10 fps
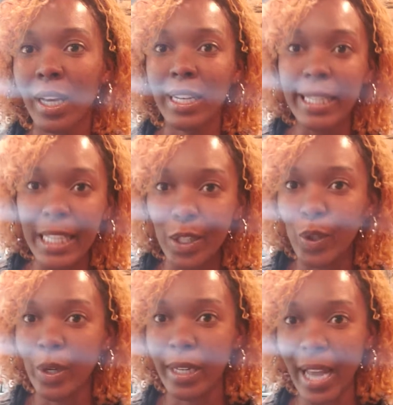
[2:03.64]
a
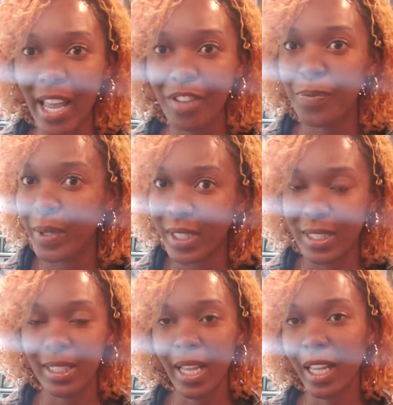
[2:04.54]
needle or knife
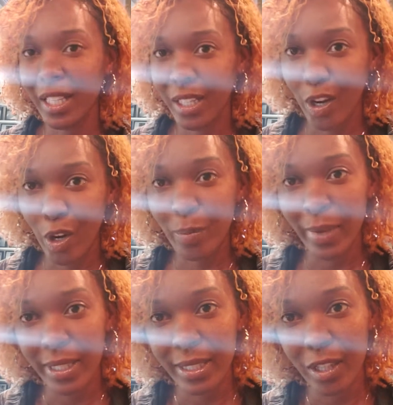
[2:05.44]
because I could hurt
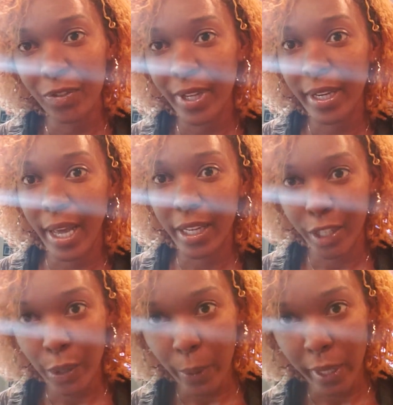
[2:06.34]
myself and not
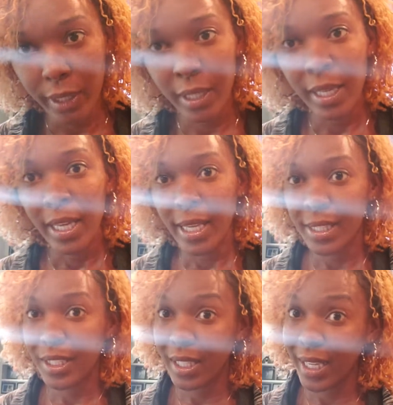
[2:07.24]
know it
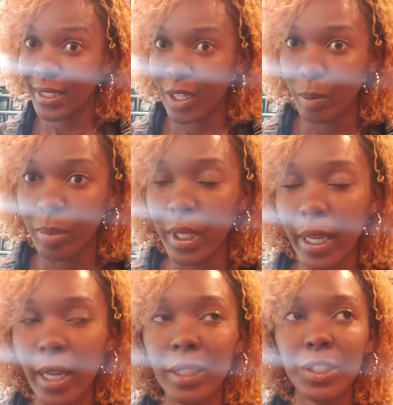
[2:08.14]
until I saw
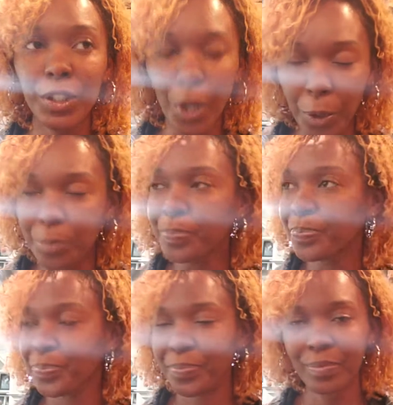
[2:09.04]
blood. So,
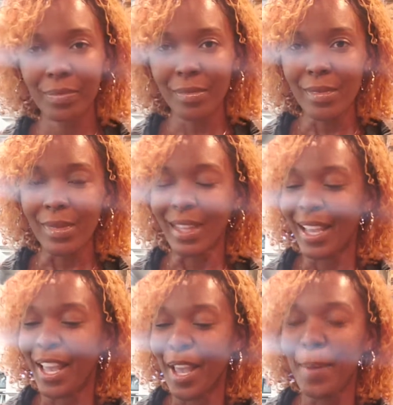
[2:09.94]

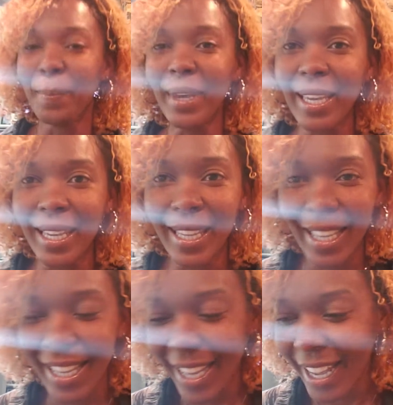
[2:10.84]

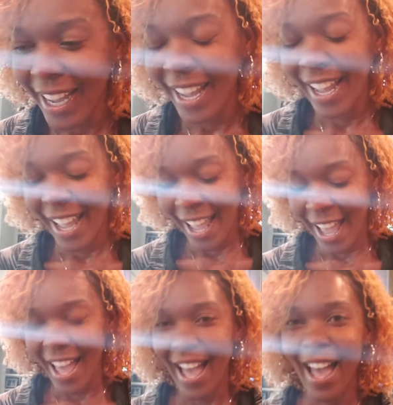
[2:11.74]
me,
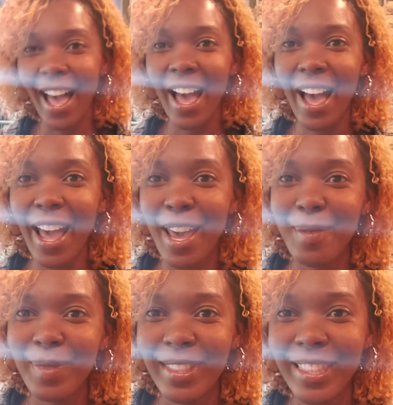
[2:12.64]
I
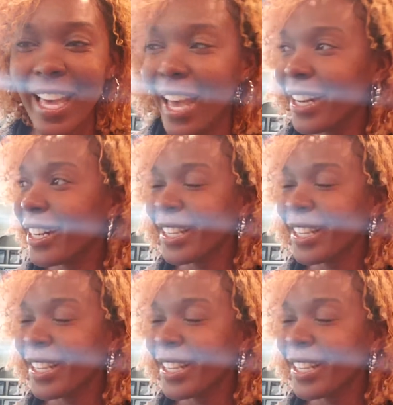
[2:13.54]
am that